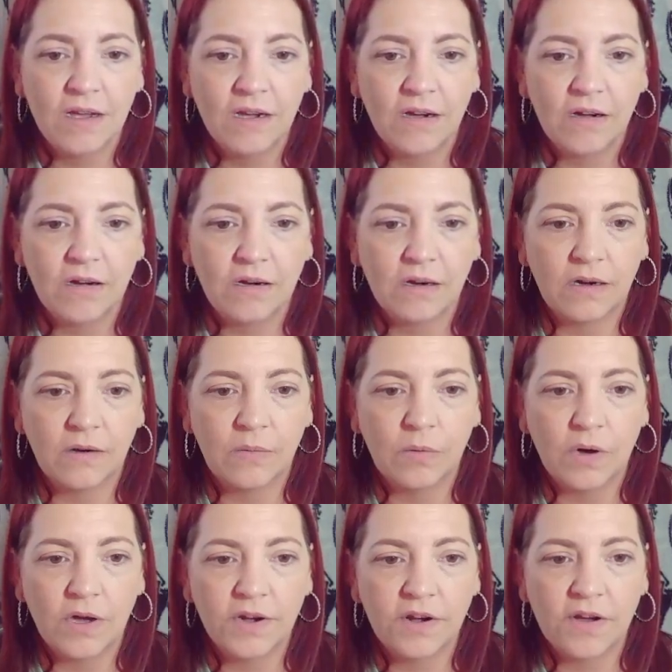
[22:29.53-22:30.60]
Oh,
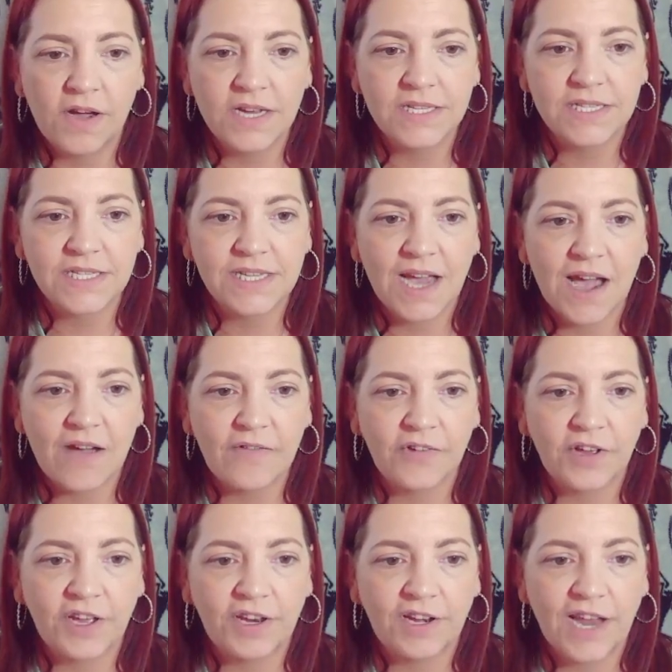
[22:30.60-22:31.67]
what a nice
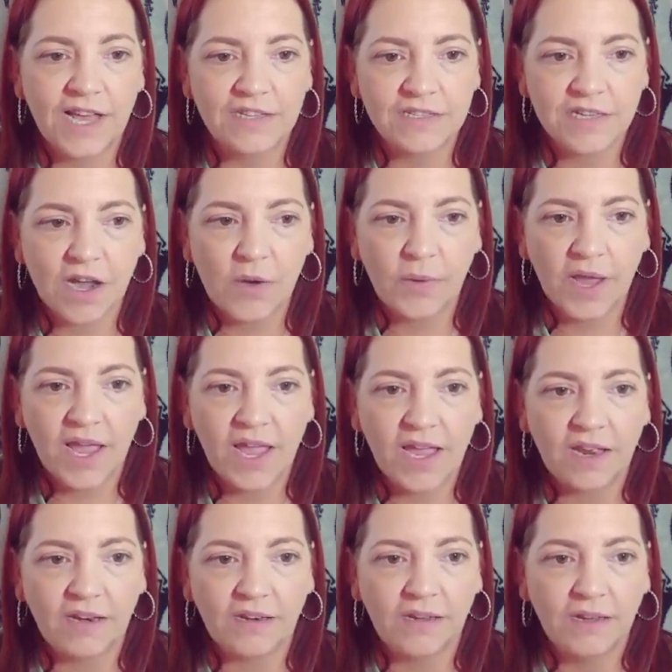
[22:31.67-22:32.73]
tavern. Let's go
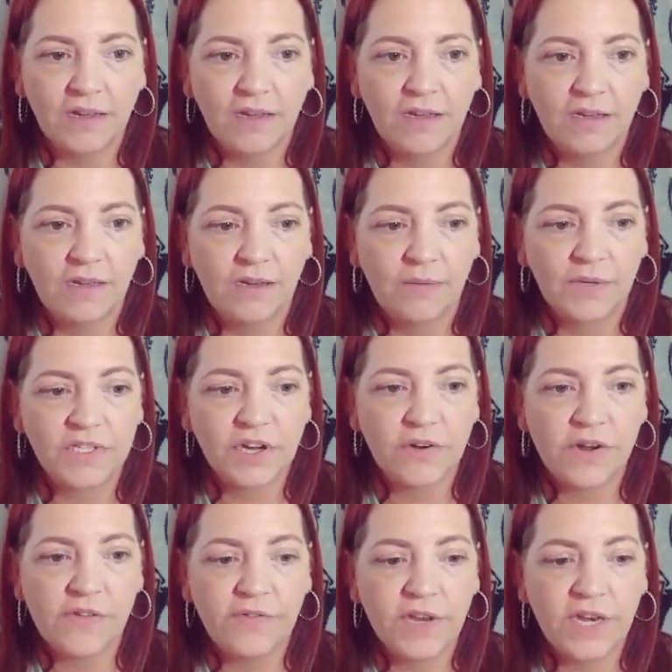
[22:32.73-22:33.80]
in. We don't even